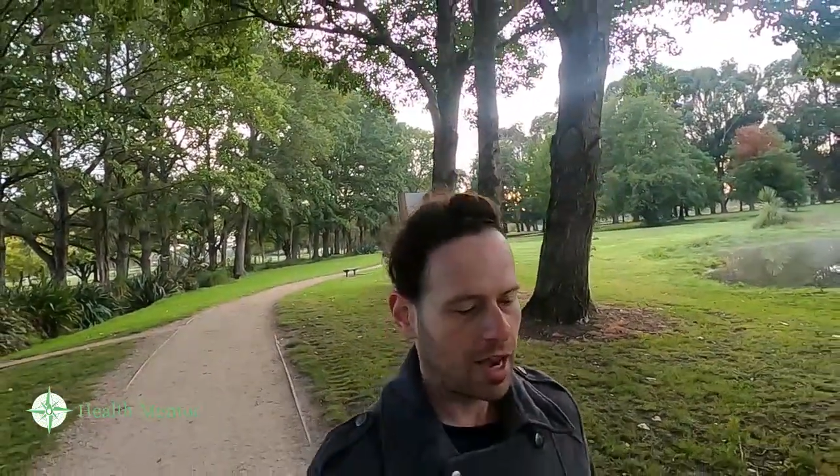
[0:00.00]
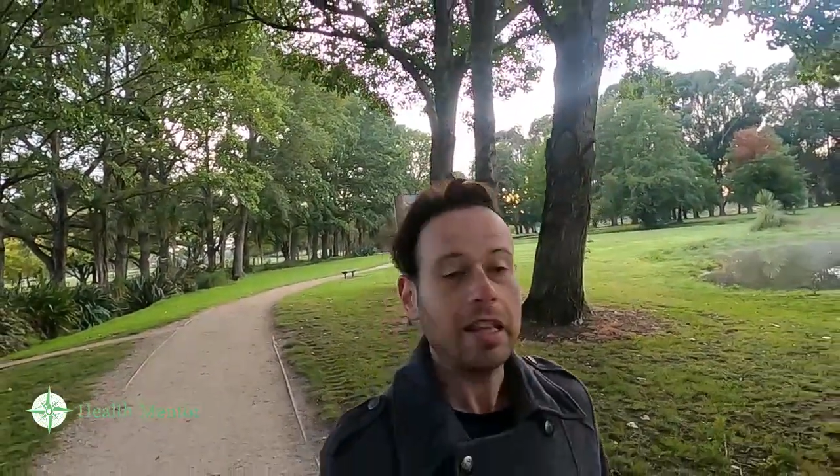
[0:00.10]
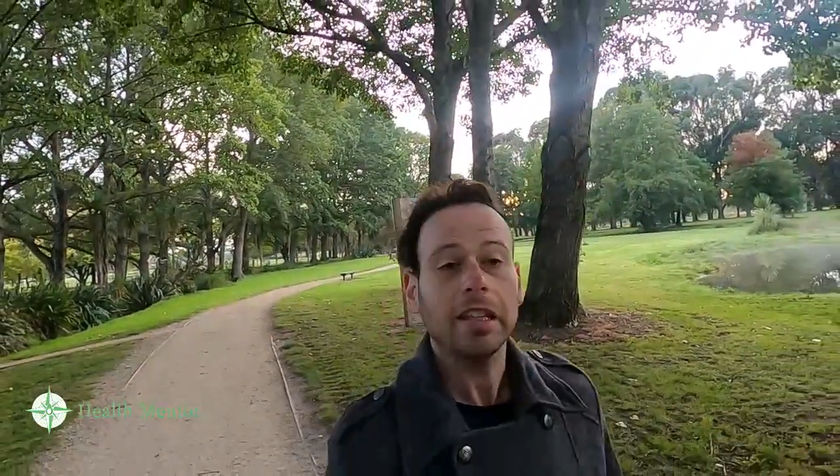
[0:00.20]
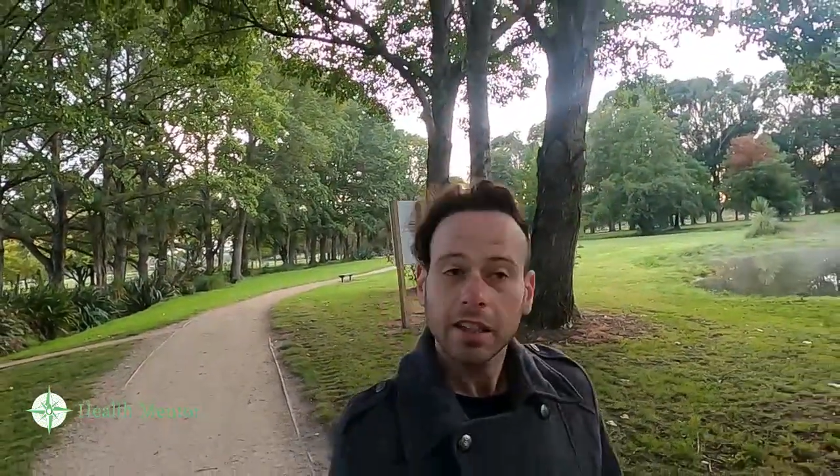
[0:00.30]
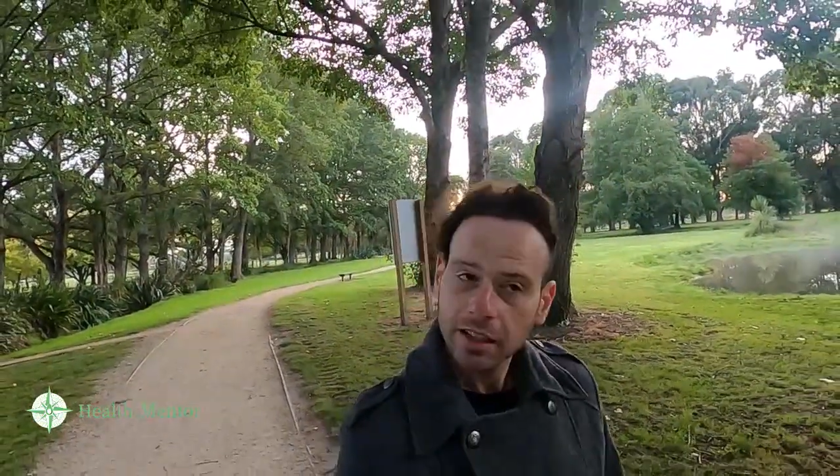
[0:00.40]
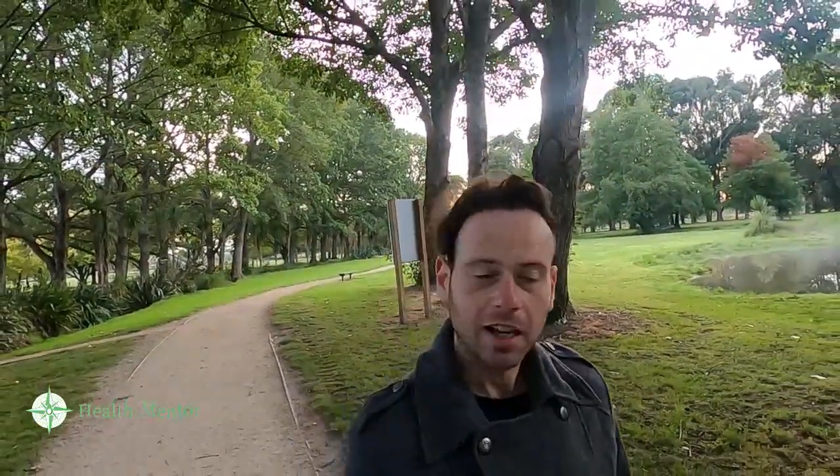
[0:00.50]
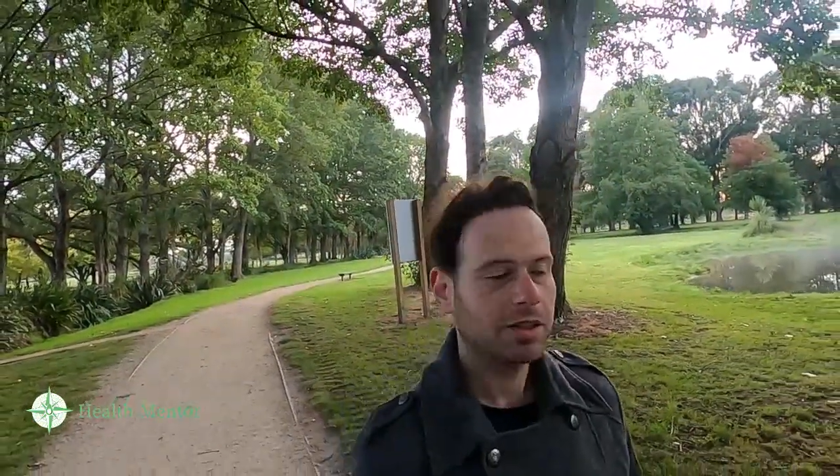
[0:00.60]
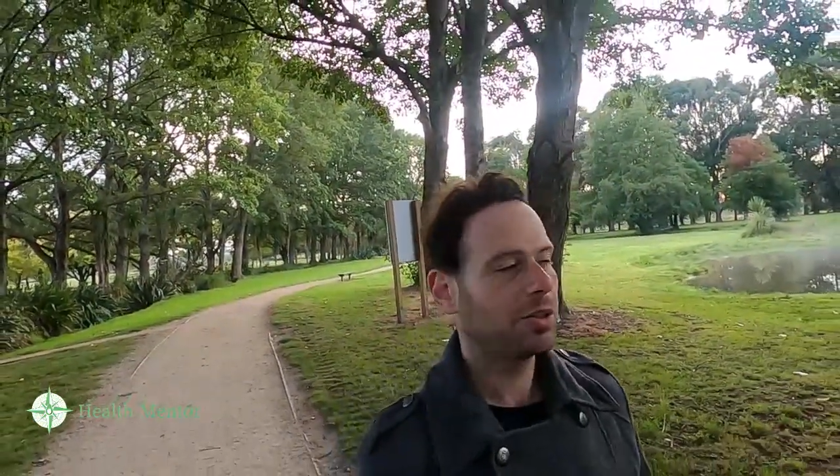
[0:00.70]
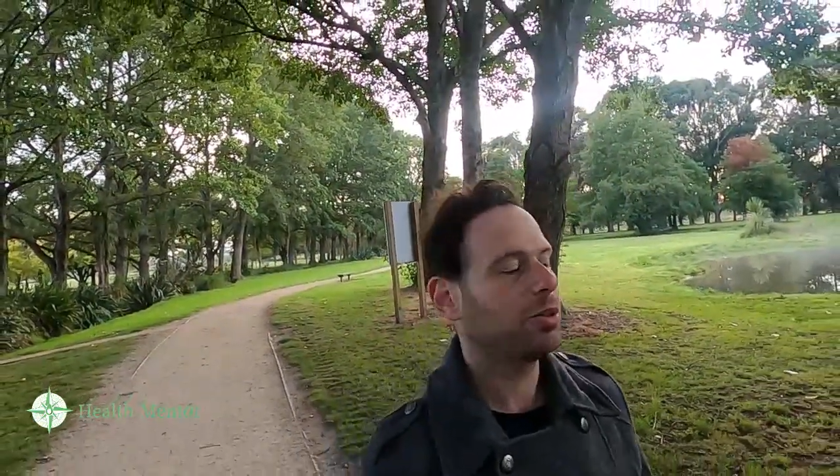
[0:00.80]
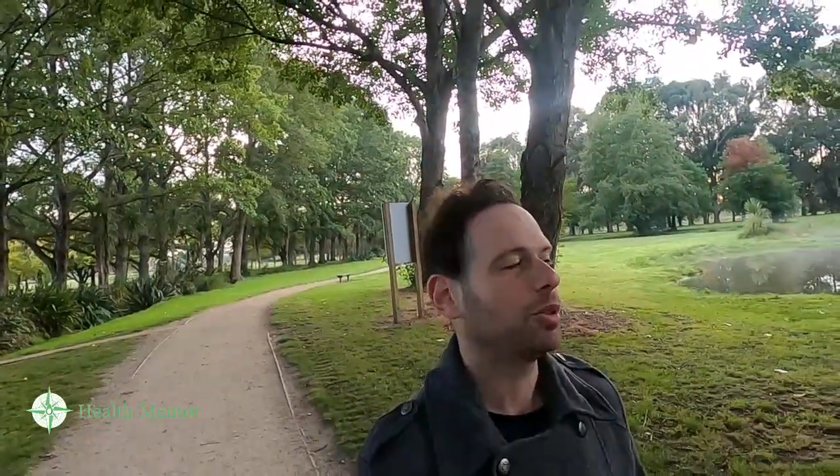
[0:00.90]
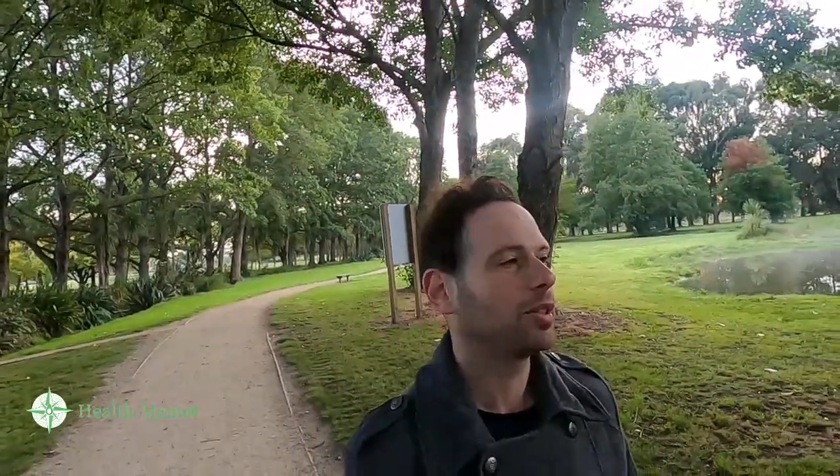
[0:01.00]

and I declined to do